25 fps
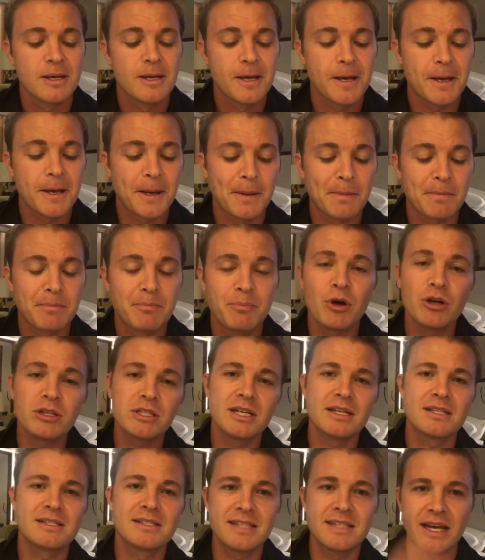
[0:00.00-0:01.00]

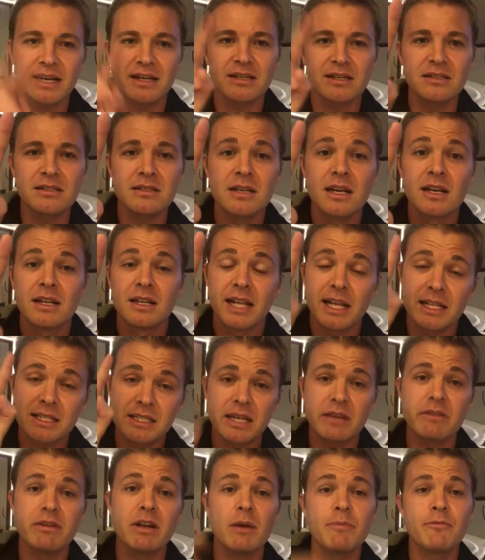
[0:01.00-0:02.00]
Bottas second. Let's
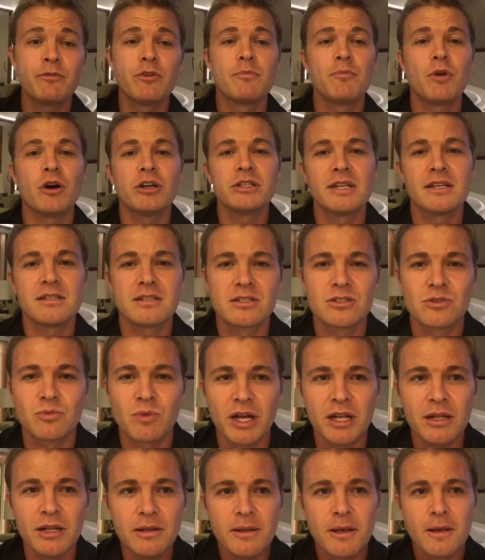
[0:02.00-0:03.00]
give it up for Bottas as
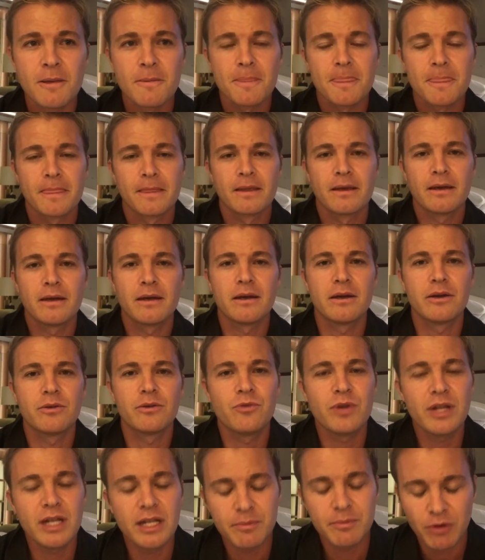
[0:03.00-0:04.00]
well.
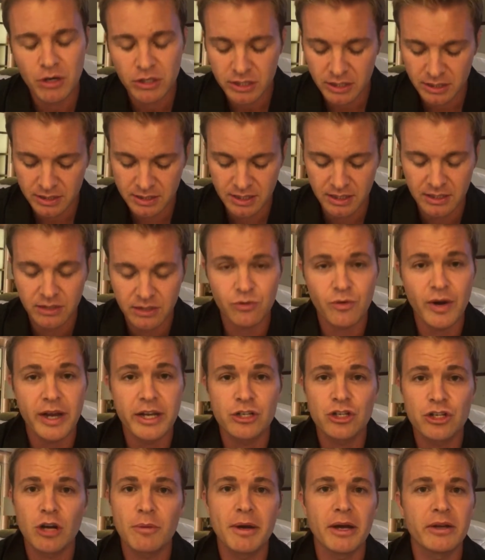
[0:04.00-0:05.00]
Really, Bottas did a great
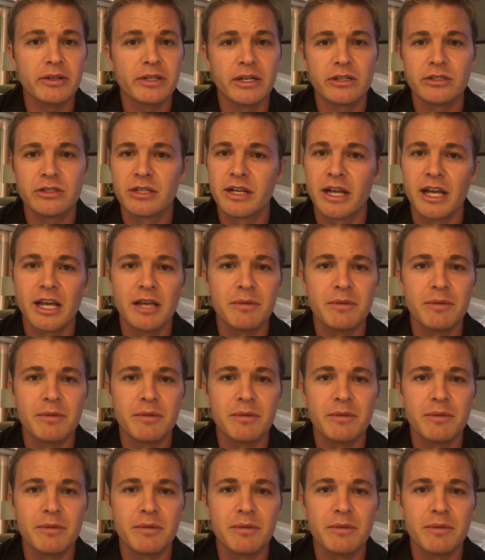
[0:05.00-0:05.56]
job out there today,